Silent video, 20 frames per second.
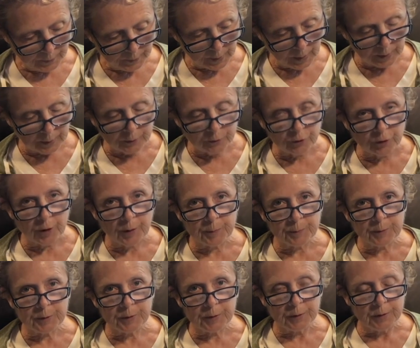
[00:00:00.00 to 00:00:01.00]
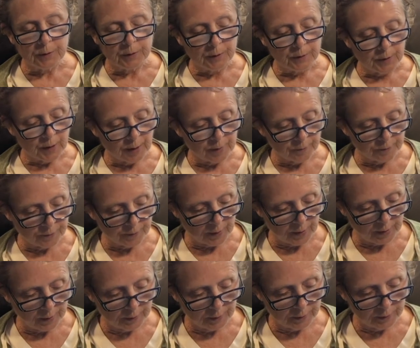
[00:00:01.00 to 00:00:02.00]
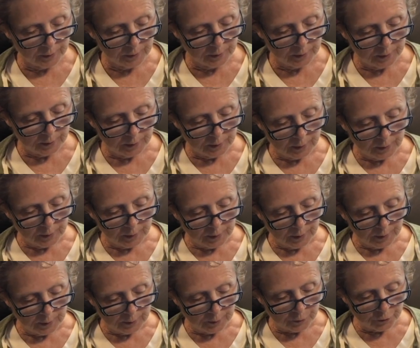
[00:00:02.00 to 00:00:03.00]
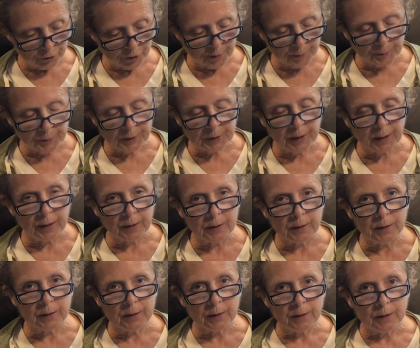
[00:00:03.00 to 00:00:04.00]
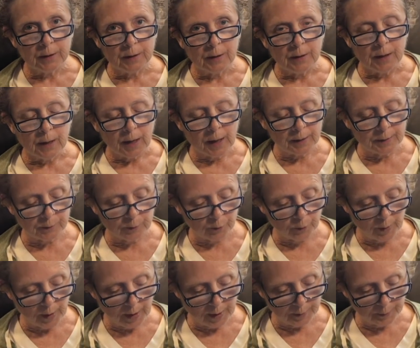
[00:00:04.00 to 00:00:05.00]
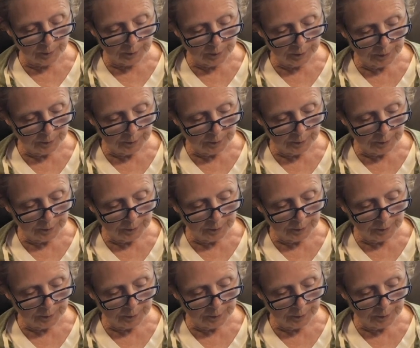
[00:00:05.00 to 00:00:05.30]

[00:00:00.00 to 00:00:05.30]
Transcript: I jumped and fell, jumped again and grabbed.